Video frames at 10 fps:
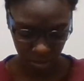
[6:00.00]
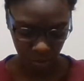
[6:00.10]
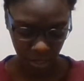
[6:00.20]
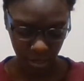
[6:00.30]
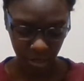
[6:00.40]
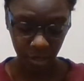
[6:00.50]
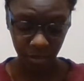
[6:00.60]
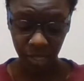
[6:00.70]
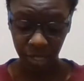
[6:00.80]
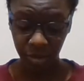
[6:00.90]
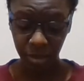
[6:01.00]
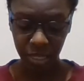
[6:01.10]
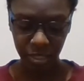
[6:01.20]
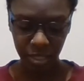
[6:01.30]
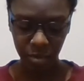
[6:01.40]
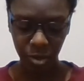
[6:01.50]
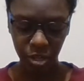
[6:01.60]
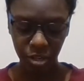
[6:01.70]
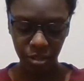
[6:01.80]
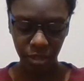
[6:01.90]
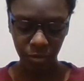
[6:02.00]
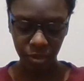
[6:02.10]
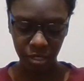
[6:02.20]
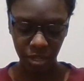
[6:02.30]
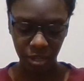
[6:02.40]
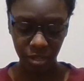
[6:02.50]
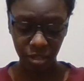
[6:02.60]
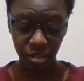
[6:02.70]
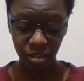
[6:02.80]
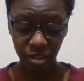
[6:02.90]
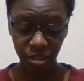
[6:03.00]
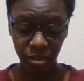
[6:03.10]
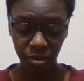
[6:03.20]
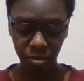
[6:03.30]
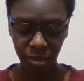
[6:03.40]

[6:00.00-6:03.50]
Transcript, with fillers: wait, let me knit past this marker. That was not a good